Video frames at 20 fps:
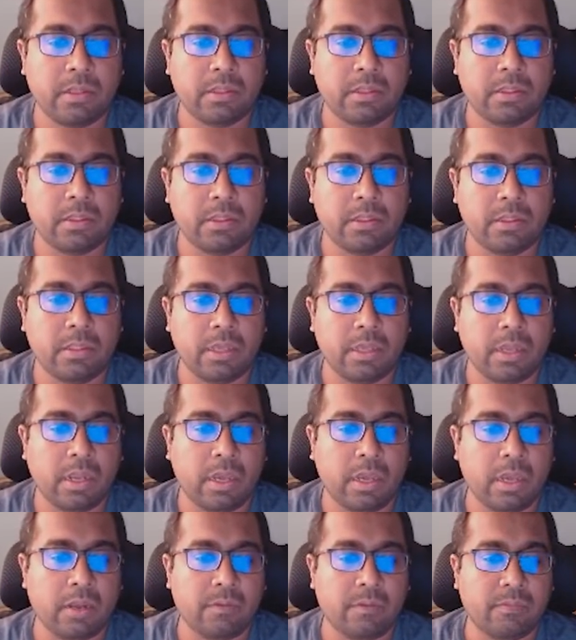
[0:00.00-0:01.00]
there
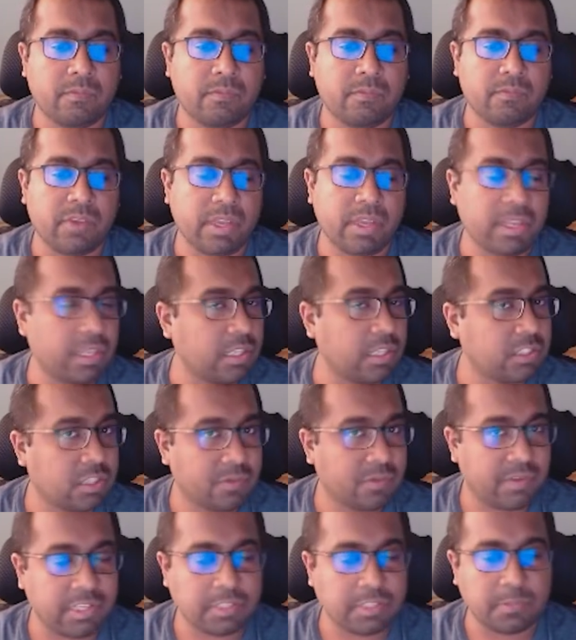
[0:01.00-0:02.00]
are variants
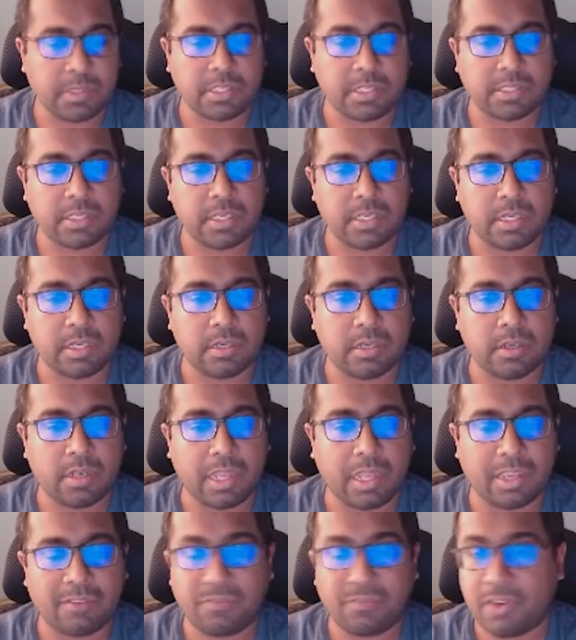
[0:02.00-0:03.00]
of SBC
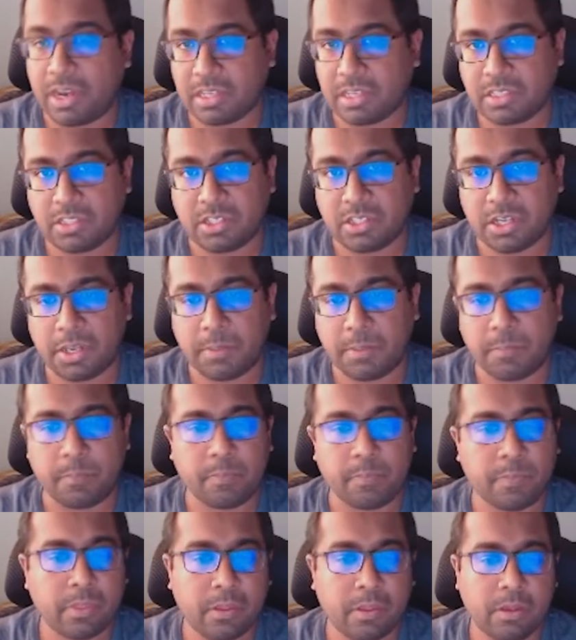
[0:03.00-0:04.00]
like fast
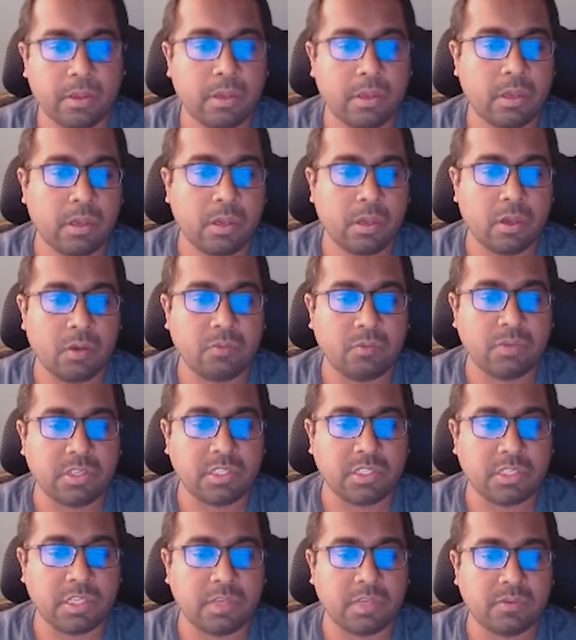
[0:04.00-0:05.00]
stream,
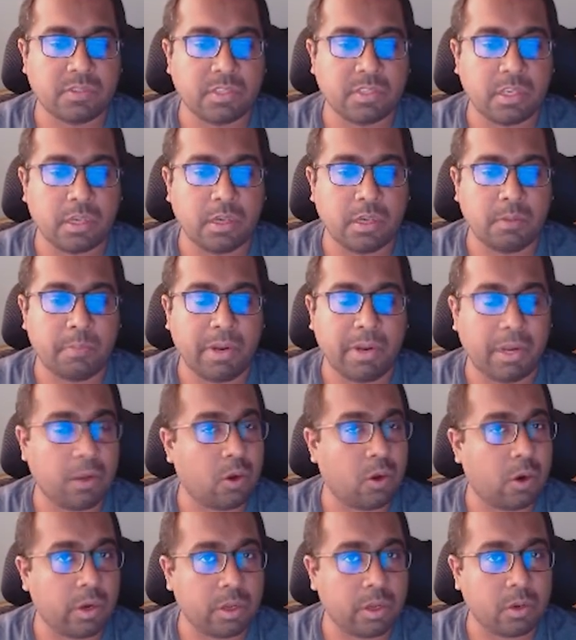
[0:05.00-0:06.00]
which gives a better
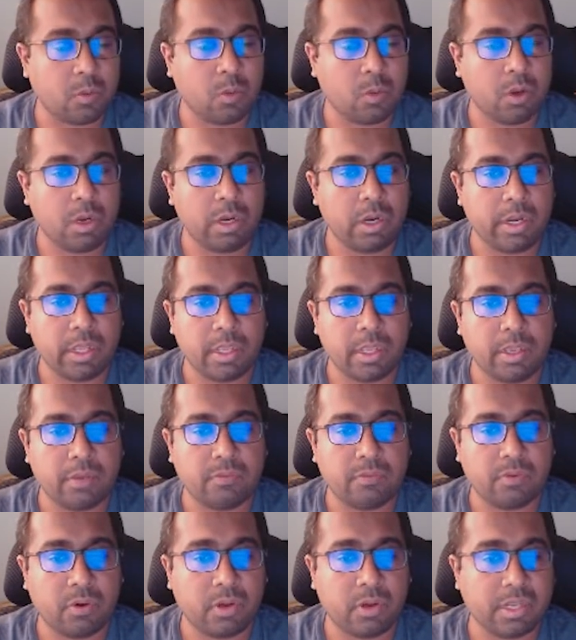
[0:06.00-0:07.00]
audio quality
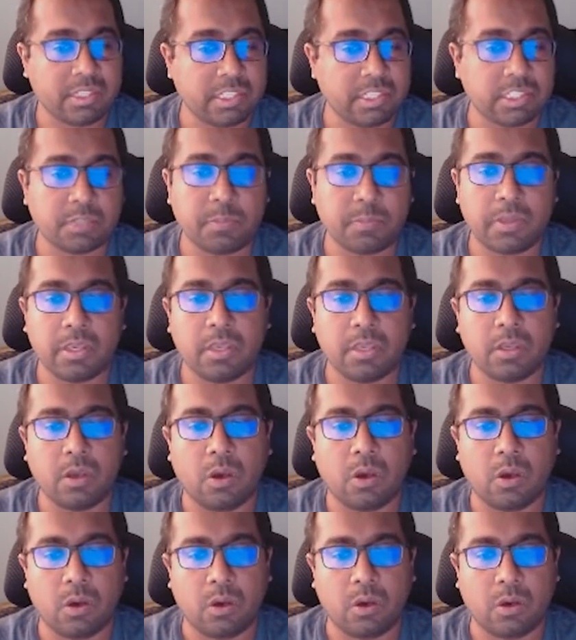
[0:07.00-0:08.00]
for
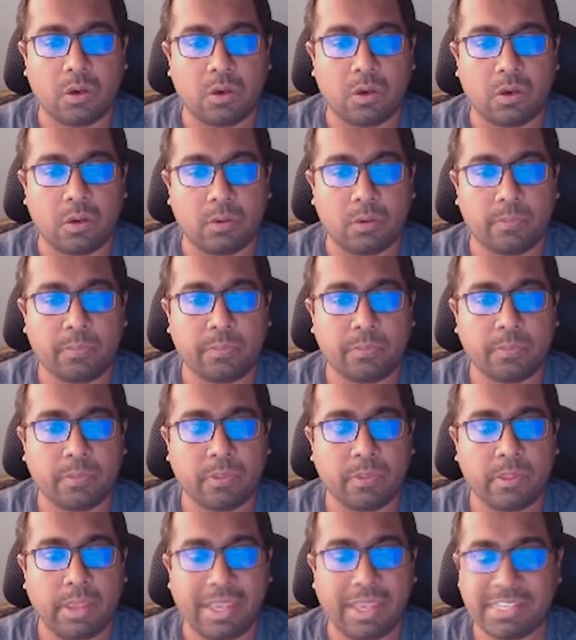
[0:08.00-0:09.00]
HSP, or
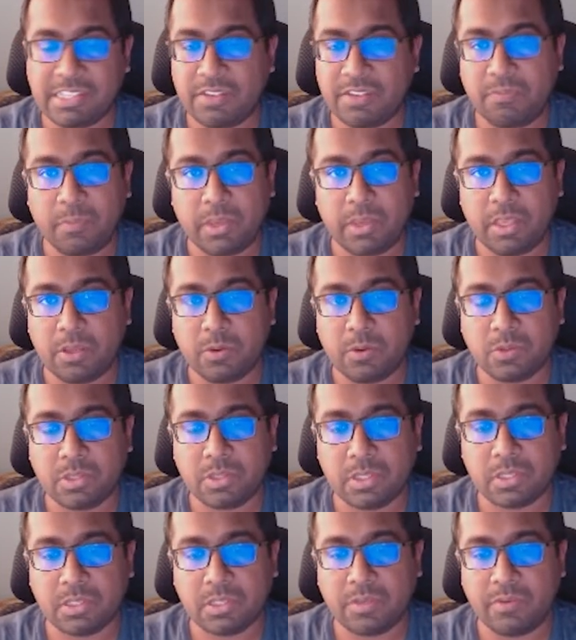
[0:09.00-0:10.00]
HFP
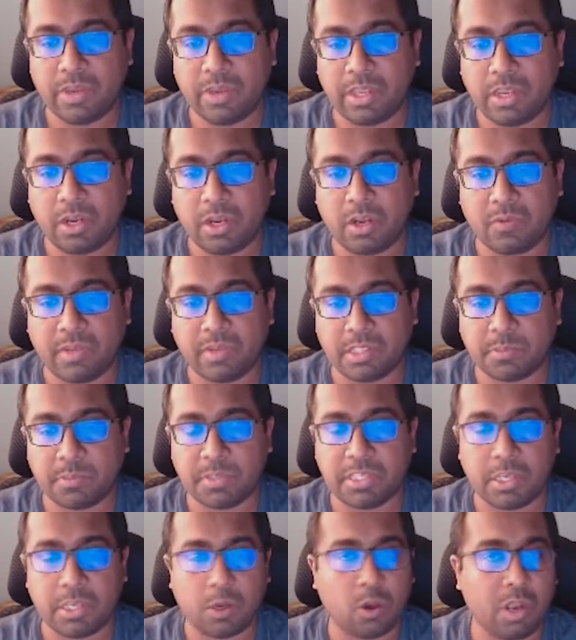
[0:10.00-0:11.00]
uses the variant of
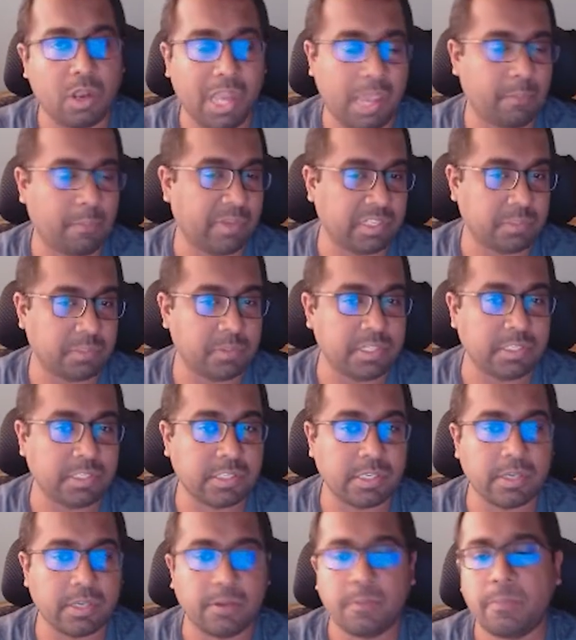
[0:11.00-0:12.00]
SBC called
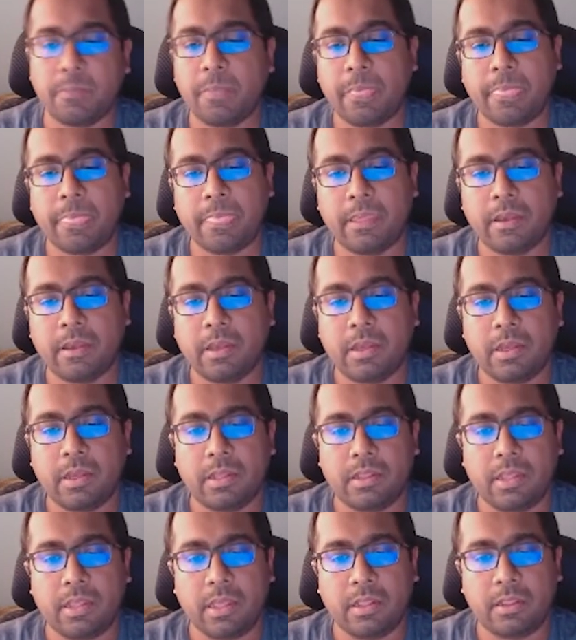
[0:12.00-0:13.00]
MSBC.
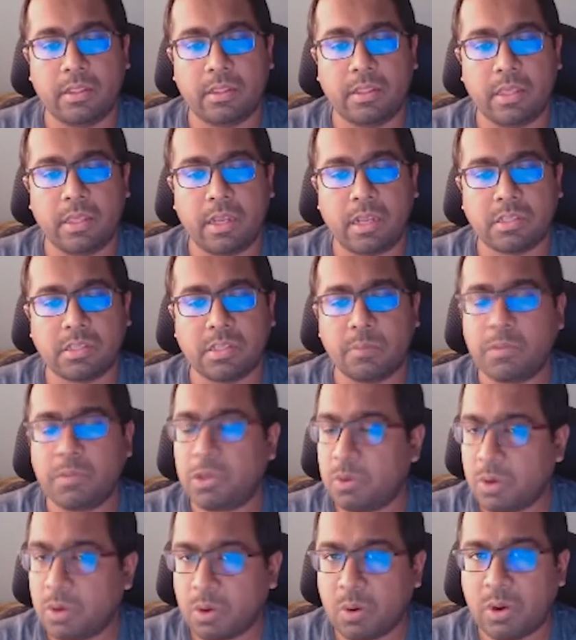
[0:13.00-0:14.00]
Then there are some
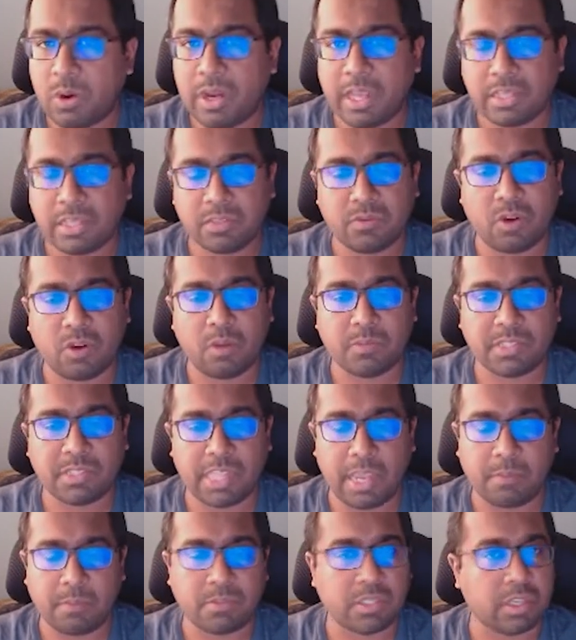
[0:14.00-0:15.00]
newer codecs from
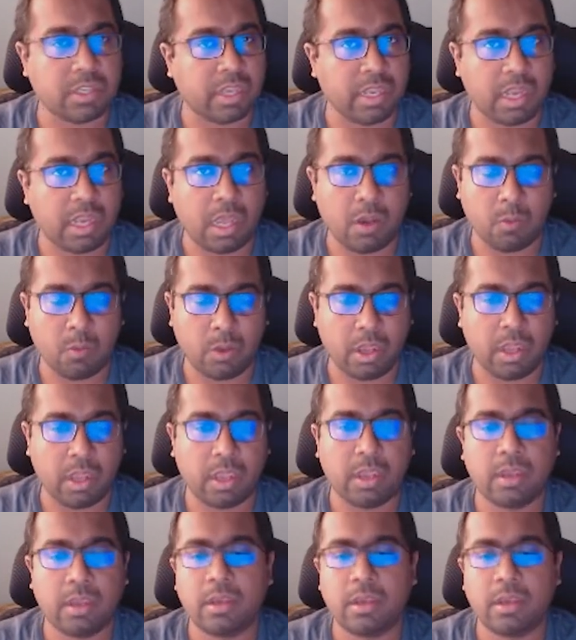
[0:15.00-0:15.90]
Samsung and Huawei,